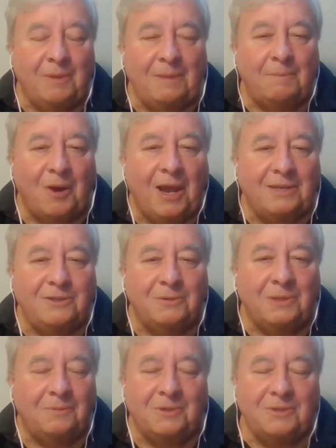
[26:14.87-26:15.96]
that brought to
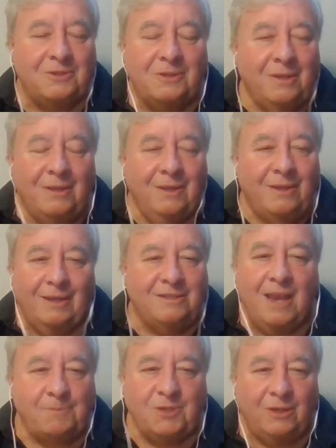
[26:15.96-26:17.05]
it, was
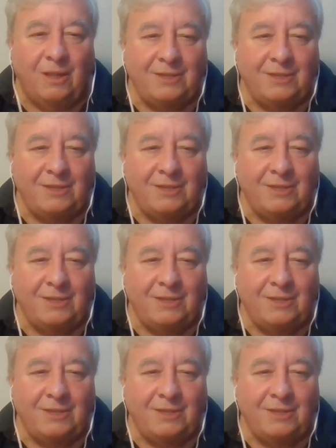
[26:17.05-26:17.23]
exceptional.